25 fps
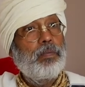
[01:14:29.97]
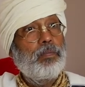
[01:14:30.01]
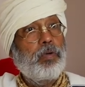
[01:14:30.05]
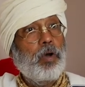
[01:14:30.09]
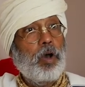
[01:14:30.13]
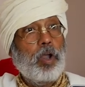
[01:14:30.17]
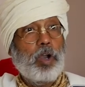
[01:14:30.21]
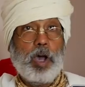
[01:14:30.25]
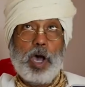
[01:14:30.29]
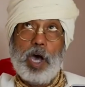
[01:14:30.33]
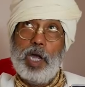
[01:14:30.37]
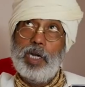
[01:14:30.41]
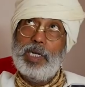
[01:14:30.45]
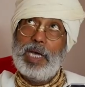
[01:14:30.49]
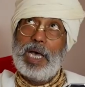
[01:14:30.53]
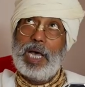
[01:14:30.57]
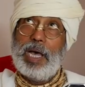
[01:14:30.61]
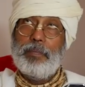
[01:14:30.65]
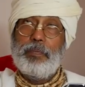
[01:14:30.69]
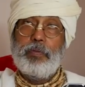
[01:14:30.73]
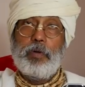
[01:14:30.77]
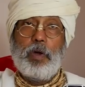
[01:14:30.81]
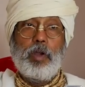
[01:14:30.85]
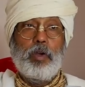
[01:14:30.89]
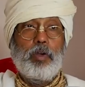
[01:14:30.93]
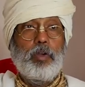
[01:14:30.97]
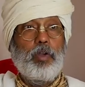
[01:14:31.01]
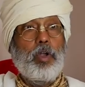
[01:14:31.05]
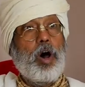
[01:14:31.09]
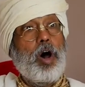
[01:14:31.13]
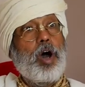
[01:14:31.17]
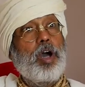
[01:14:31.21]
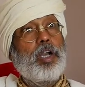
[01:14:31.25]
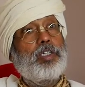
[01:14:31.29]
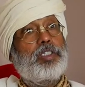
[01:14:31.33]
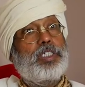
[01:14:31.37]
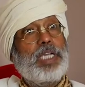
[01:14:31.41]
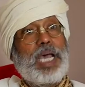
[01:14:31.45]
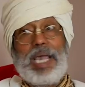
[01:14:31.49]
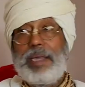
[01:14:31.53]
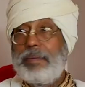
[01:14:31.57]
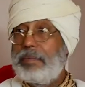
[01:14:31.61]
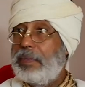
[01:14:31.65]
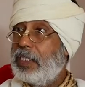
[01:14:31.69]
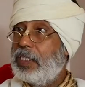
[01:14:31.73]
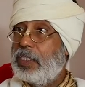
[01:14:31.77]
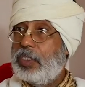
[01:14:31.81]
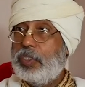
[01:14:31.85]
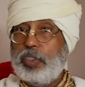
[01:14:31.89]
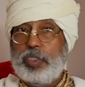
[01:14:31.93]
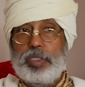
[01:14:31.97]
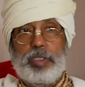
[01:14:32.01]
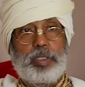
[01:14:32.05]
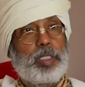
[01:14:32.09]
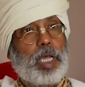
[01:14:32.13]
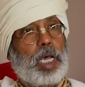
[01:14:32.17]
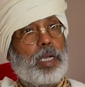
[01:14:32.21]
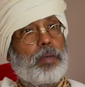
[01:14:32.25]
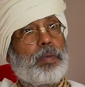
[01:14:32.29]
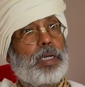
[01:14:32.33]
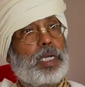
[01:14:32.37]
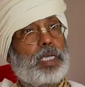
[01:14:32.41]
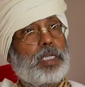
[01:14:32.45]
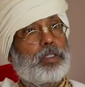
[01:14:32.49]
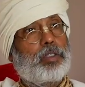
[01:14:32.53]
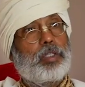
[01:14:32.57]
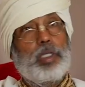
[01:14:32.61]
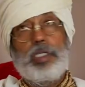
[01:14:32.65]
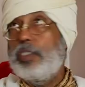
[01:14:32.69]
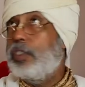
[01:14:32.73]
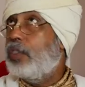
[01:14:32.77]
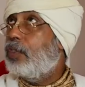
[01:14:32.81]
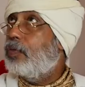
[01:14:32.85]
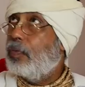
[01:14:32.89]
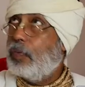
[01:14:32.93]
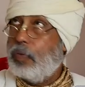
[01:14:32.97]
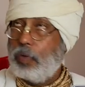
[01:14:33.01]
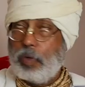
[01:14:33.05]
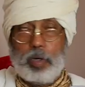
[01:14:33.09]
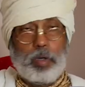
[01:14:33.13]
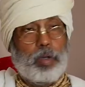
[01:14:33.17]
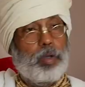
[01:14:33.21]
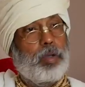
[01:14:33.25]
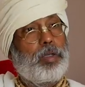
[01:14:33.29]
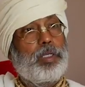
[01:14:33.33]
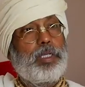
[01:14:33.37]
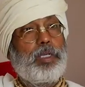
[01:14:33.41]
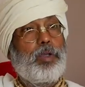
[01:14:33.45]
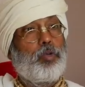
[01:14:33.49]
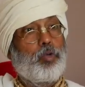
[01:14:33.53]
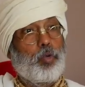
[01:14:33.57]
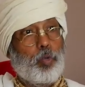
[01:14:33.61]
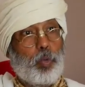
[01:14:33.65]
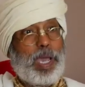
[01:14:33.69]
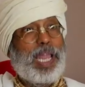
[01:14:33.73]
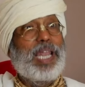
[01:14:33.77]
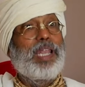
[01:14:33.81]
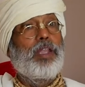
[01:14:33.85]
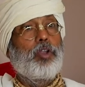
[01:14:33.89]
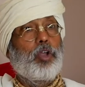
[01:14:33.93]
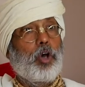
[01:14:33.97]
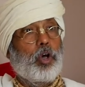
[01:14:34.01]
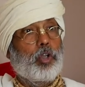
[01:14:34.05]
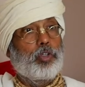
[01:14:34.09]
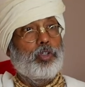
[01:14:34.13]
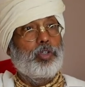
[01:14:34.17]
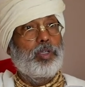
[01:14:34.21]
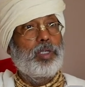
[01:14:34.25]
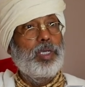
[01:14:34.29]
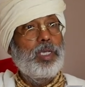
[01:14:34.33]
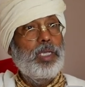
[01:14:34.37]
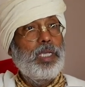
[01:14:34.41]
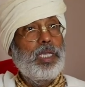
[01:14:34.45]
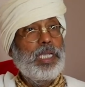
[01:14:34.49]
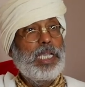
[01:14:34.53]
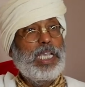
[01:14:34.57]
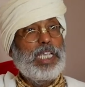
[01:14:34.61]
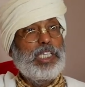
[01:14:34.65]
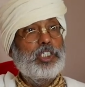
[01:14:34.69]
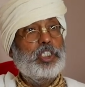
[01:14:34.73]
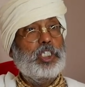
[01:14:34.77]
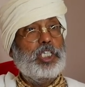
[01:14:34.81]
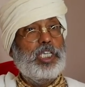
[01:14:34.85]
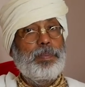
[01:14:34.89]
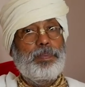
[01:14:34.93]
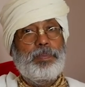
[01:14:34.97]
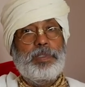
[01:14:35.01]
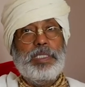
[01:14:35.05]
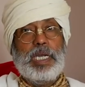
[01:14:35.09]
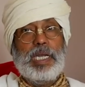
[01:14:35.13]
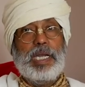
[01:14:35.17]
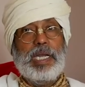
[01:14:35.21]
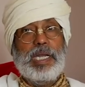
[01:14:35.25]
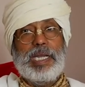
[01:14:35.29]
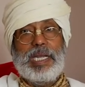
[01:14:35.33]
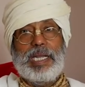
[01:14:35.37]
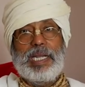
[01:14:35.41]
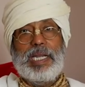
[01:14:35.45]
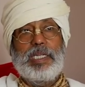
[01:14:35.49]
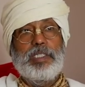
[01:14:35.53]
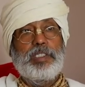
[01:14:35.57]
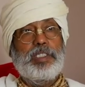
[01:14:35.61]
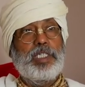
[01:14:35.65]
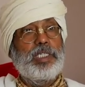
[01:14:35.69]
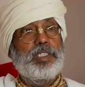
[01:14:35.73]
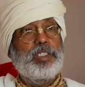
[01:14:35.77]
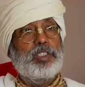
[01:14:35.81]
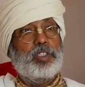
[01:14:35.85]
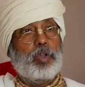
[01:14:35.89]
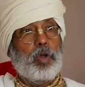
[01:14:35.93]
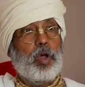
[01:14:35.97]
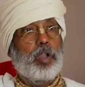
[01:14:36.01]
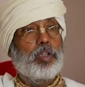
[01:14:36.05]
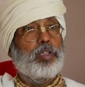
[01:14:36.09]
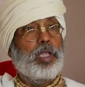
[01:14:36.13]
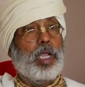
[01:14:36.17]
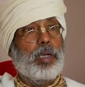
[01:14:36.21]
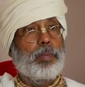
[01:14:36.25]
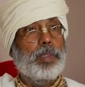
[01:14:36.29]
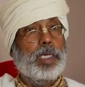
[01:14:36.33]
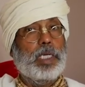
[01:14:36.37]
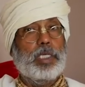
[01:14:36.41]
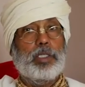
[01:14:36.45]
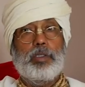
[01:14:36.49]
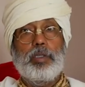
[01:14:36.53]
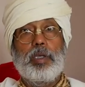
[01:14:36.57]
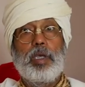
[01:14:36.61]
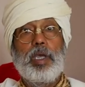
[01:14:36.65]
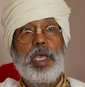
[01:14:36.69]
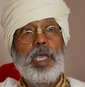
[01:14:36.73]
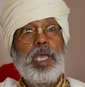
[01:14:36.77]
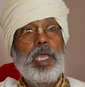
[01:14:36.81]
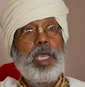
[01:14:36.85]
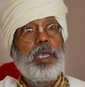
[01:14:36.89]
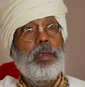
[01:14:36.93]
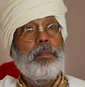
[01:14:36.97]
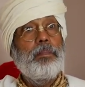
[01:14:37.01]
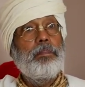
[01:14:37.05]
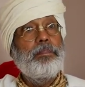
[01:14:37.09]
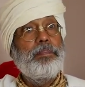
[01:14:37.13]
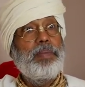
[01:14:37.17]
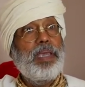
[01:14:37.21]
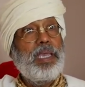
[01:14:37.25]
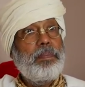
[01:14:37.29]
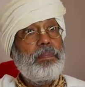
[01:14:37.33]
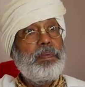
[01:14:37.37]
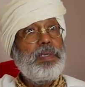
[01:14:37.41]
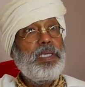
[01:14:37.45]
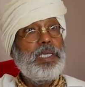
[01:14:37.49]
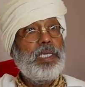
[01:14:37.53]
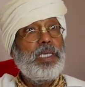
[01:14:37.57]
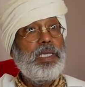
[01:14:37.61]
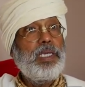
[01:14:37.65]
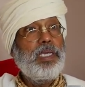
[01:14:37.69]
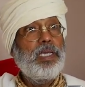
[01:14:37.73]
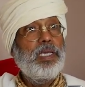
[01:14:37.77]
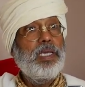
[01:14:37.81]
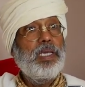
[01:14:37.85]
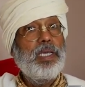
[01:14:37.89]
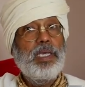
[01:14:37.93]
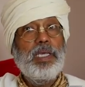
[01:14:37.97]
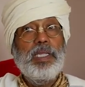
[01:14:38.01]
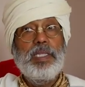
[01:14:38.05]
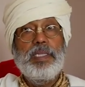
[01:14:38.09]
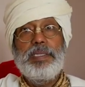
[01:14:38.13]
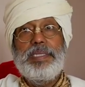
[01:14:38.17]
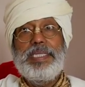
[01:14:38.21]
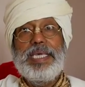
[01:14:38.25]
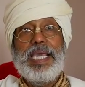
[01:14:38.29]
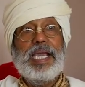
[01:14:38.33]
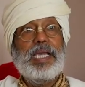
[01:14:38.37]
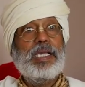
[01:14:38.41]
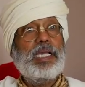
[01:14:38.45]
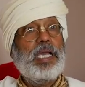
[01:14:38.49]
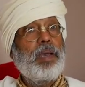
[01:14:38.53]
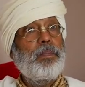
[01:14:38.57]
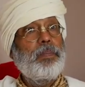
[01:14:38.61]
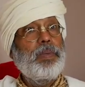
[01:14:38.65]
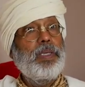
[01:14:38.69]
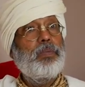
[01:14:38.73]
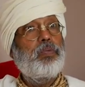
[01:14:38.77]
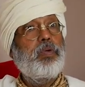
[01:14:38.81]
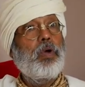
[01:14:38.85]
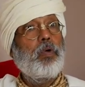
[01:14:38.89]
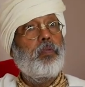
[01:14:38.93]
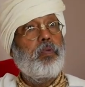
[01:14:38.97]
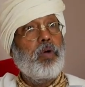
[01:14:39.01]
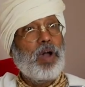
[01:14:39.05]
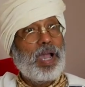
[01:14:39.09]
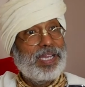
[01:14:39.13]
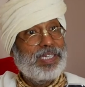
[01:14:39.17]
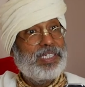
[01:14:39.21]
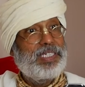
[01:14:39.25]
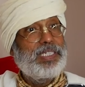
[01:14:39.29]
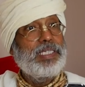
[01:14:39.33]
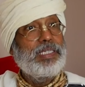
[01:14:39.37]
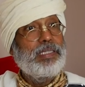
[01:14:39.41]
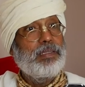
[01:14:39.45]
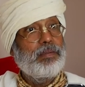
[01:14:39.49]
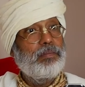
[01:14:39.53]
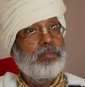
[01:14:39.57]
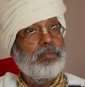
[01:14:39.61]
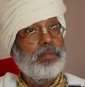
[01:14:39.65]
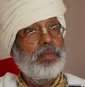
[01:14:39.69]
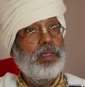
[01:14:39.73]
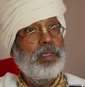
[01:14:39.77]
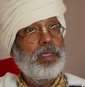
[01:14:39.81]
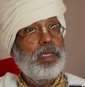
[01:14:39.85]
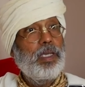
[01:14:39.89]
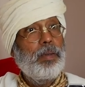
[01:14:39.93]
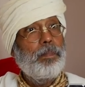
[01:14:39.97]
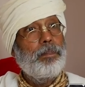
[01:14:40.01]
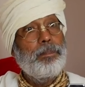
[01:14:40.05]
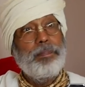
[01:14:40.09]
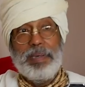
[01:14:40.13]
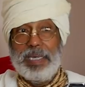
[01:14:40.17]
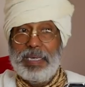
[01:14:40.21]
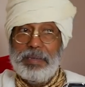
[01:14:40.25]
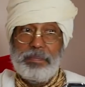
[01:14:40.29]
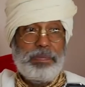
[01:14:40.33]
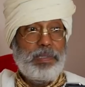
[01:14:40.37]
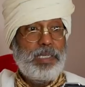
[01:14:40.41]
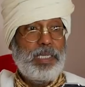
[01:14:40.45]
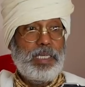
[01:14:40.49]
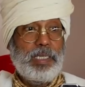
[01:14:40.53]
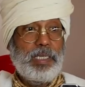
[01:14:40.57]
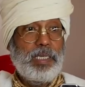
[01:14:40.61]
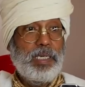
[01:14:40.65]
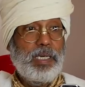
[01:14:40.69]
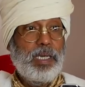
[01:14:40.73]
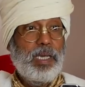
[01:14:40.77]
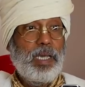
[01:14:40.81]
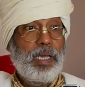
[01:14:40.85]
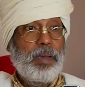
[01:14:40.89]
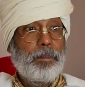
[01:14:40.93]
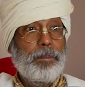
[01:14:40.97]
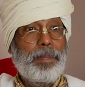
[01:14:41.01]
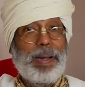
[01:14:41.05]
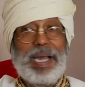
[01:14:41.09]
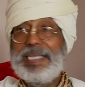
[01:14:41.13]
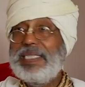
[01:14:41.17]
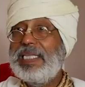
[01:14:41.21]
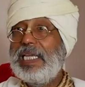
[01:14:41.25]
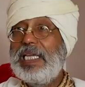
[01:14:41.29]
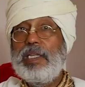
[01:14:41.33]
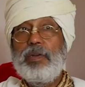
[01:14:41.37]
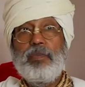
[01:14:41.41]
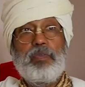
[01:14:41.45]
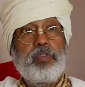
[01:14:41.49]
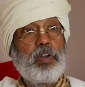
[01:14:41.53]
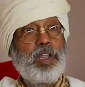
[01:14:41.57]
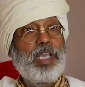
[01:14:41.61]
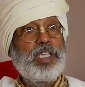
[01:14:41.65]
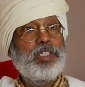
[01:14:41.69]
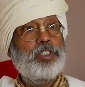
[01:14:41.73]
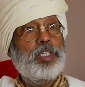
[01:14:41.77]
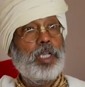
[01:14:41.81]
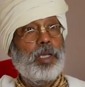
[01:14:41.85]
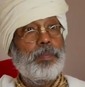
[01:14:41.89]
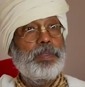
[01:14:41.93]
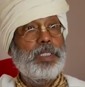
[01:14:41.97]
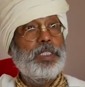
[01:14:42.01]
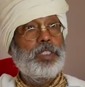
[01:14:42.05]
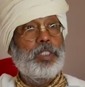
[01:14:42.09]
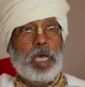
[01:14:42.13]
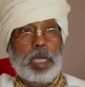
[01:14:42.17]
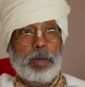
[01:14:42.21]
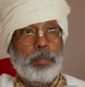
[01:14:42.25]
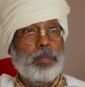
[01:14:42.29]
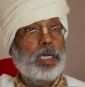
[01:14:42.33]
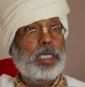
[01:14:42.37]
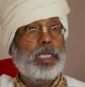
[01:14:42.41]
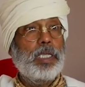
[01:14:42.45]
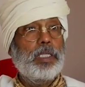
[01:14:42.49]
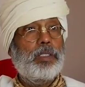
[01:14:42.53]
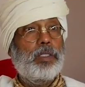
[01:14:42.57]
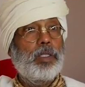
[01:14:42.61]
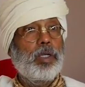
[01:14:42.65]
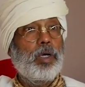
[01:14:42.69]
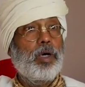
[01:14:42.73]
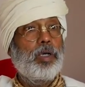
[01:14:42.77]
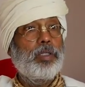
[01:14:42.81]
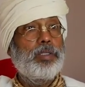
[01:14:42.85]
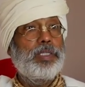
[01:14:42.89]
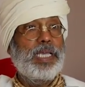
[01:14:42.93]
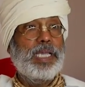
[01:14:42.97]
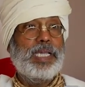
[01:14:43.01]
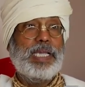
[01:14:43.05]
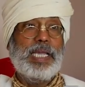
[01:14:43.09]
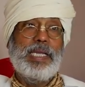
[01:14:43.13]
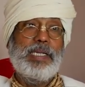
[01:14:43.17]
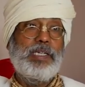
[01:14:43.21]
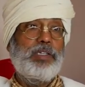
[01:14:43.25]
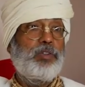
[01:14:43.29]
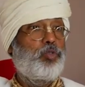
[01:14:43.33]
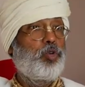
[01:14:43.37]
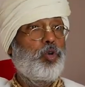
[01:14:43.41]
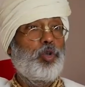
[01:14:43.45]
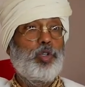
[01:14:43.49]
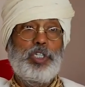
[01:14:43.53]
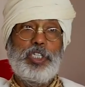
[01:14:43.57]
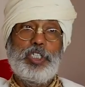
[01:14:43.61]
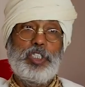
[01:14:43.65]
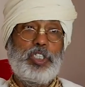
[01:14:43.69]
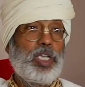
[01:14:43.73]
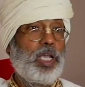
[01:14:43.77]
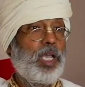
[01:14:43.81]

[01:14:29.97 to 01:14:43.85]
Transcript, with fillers: For Anna, for long time it is, Dharmaketta is for well known in scriptural analysis, it's called Dharmaketta. Maybe they are coming for fighting. Maybe by the influence of the Dharma Dharmakhetra, they can took